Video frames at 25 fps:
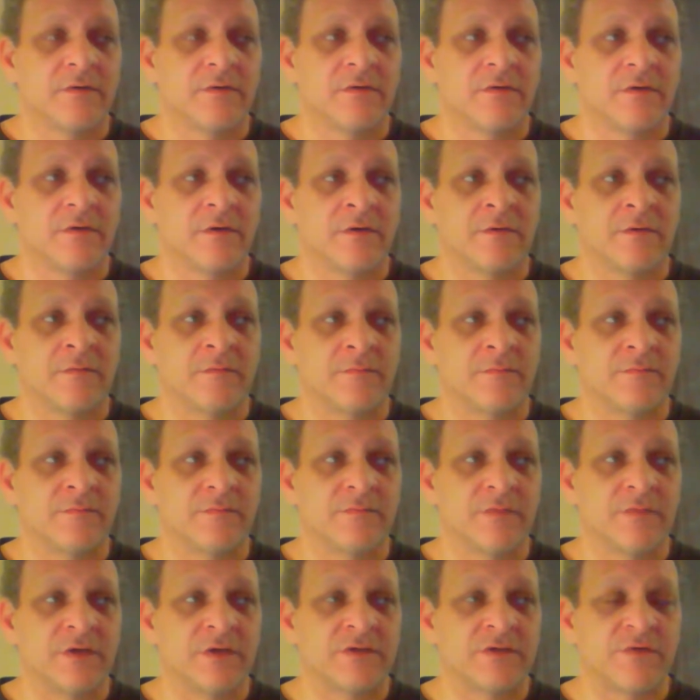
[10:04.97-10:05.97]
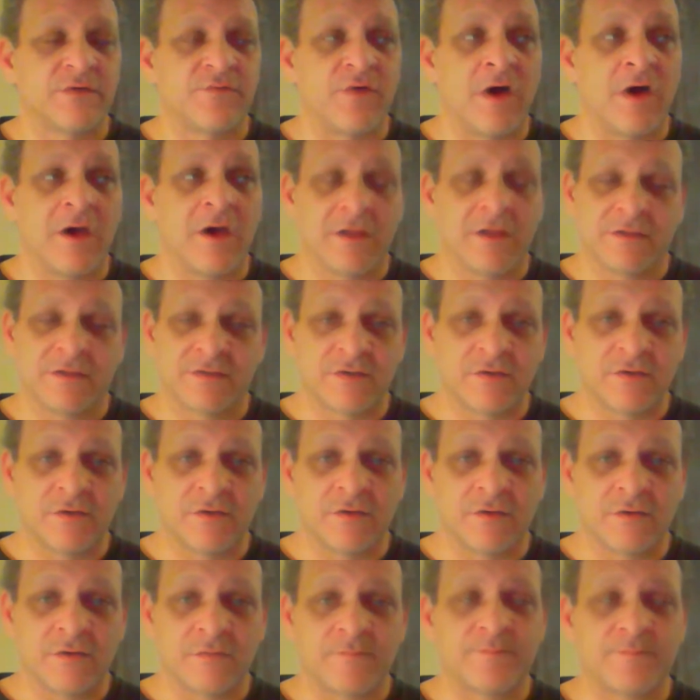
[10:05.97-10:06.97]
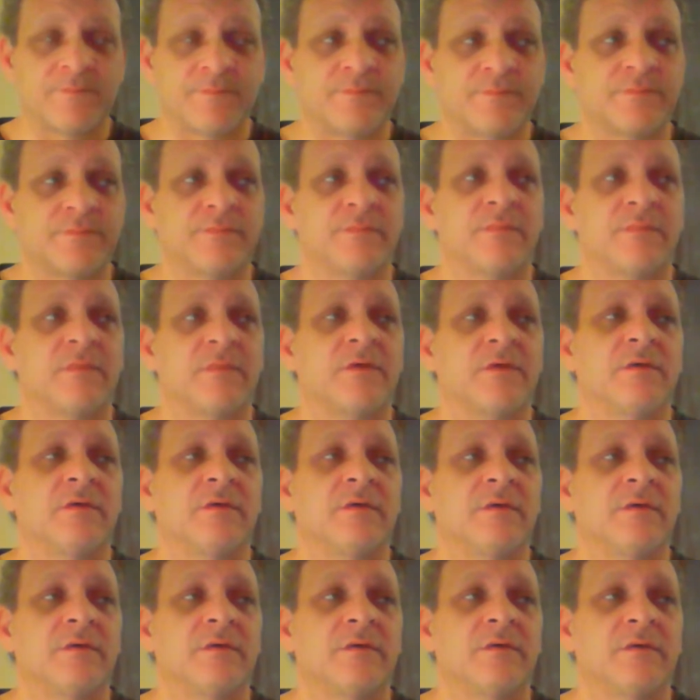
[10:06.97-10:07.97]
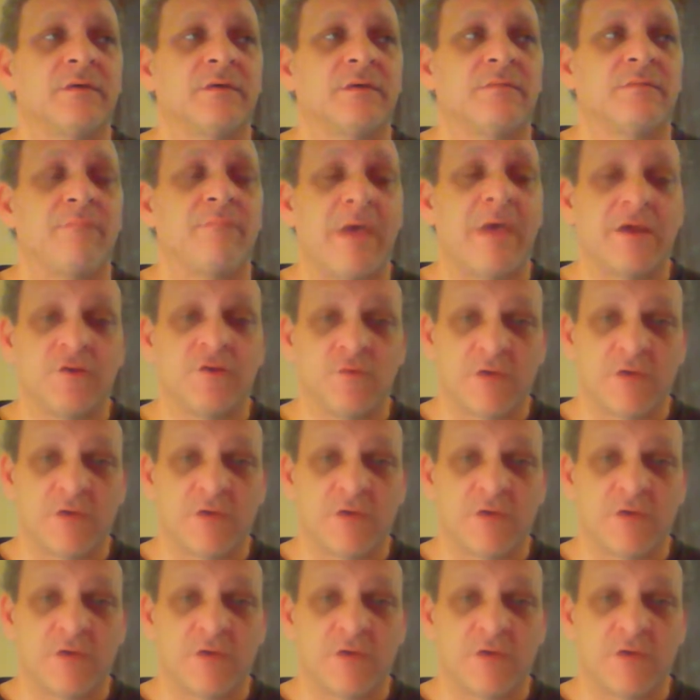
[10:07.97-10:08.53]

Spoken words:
It's a fine song. Manu